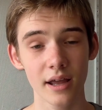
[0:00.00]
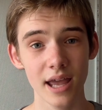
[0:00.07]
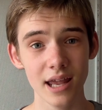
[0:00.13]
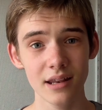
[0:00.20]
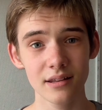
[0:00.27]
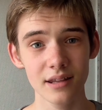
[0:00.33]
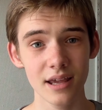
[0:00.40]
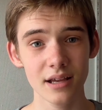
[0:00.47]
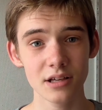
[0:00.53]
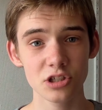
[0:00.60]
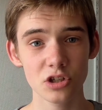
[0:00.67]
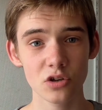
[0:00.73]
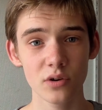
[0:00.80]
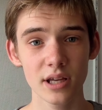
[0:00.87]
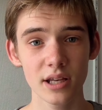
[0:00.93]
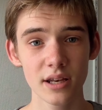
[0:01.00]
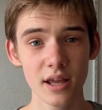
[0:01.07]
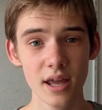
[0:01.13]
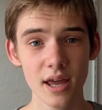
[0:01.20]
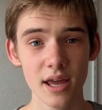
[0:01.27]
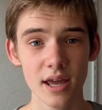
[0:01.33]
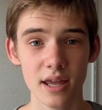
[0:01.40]
editing screen
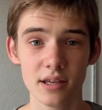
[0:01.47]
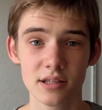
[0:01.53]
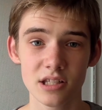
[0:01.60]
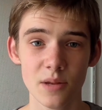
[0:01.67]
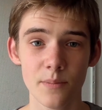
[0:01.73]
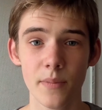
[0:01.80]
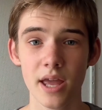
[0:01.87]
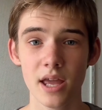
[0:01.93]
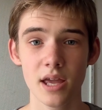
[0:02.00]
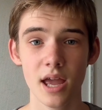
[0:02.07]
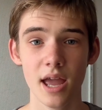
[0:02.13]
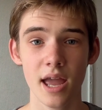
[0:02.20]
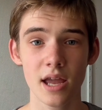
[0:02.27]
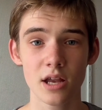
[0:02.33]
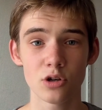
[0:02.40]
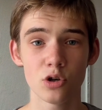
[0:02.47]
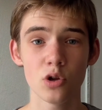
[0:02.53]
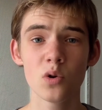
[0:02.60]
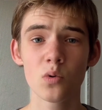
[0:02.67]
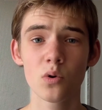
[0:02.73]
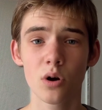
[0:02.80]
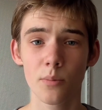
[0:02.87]
is to make a
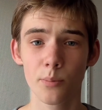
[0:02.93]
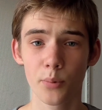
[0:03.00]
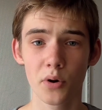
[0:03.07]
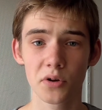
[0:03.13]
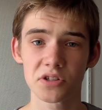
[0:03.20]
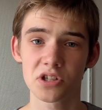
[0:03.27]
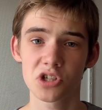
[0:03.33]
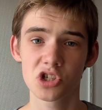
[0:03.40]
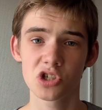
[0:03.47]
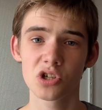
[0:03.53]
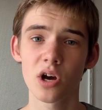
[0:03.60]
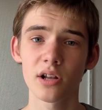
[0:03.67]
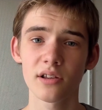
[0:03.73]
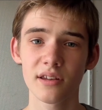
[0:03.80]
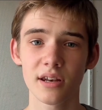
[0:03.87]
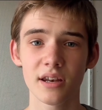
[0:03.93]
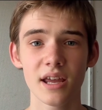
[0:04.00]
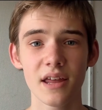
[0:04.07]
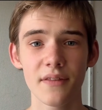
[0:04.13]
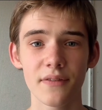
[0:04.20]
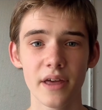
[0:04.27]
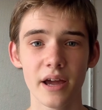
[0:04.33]
new composite shot and
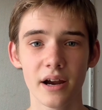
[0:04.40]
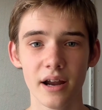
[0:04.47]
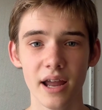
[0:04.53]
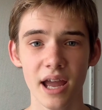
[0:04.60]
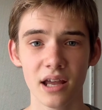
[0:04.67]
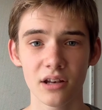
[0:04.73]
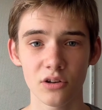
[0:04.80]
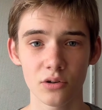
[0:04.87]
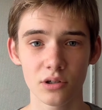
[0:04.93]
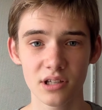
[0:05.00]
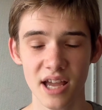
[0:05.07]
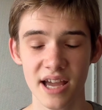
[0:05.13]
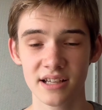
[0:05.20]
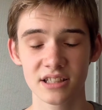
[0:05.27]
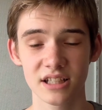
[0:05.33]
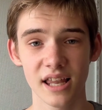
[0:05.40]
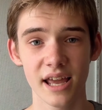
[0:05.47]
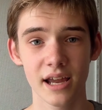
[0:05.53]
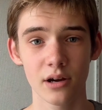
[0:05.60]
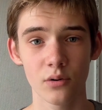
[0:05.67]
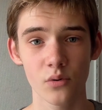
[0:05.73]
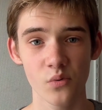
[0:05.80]
in there add your text
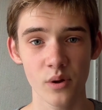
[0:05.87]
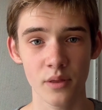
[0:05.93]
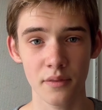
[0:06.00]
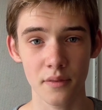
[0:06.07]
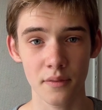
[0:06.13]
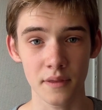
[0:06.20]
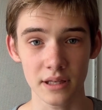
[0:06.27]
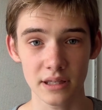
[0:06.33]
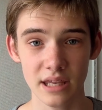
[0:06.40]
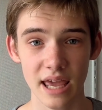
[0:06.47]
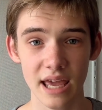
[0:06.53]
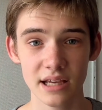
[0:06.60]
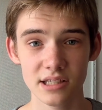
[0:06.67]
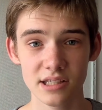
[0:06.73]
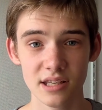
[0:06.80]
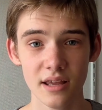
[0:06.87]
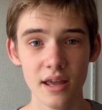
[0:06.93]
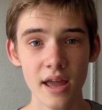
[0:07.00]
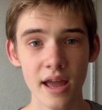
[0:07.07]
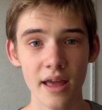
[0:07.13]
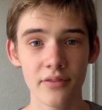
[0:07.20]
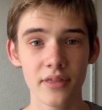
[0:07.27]
layer with the text,
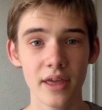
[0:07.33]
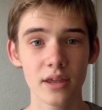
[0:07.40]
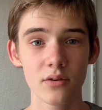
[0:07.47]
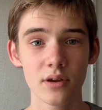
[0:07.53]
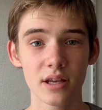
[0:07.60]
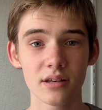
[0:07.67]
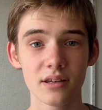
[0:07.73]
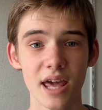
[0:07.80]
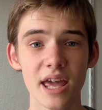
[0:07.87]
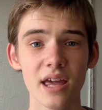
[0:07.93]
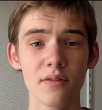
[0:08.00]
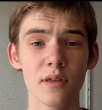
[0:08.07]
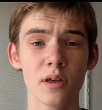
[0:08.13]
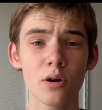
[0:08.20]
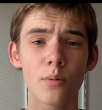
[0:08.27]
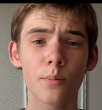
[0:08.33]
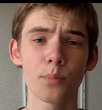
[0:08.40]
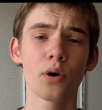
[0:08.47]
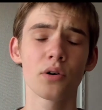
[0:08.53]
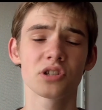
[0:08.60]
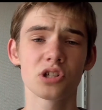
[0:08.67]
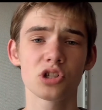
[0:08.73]
and then you can take the
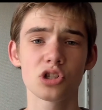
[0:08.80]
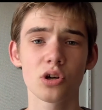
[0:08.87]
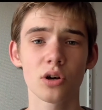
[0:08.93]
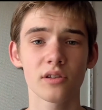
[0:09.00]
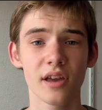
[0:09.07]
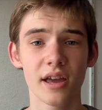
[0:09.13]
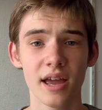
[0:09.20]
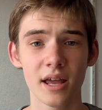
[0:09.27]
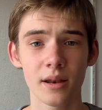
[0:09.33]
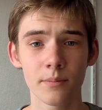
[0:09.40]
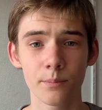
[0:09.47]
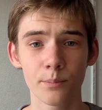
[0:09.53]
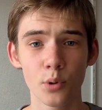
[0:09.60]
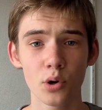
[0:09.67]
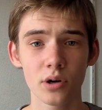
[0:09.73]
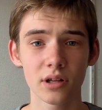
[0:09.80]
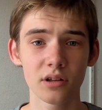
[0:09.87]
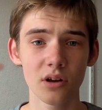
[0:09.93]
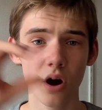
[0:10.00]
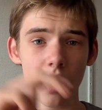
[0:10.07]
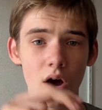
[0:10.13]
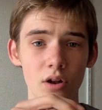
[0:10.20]
composite shot and put it
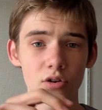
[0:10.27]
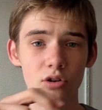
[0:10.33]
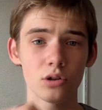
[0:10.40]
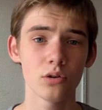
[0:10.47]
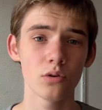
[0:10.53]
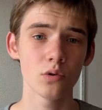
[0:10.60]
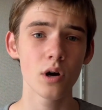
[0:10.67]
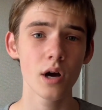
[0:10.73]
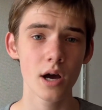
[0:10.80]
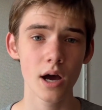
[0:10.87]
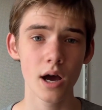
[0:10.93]
onto